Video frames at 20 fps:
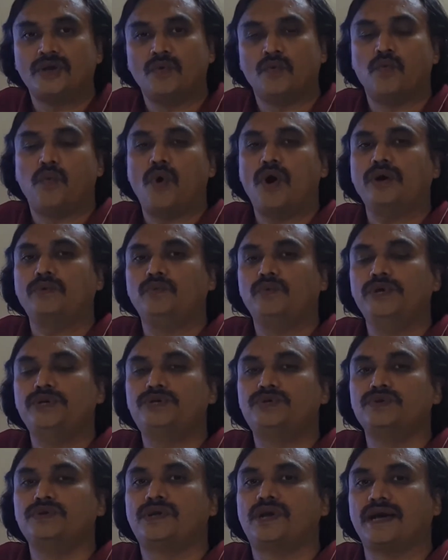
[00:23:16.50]
What we
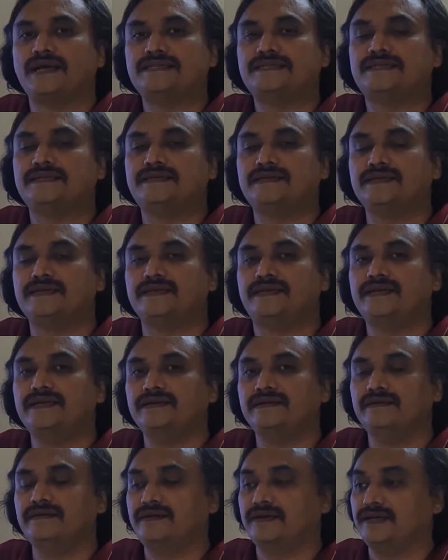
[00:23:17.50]
should consider
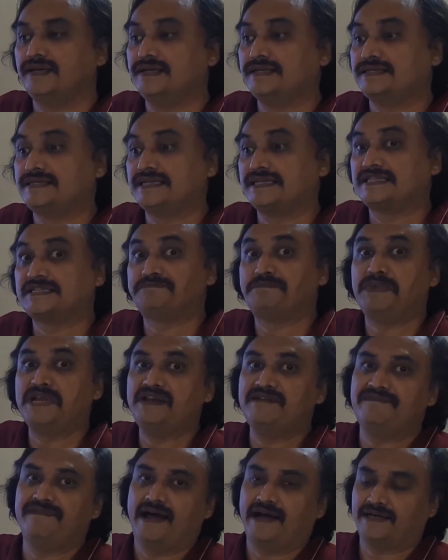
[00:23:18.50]
here is the
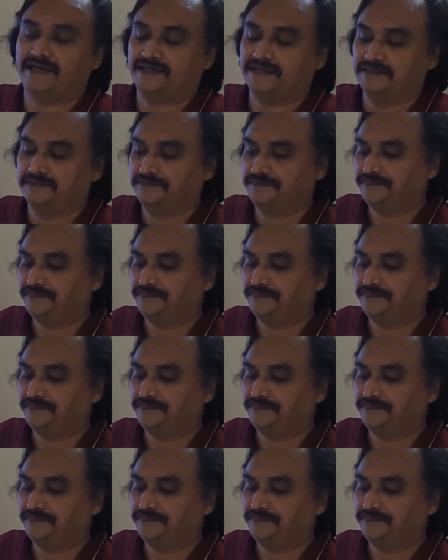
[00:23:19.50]
spin factor.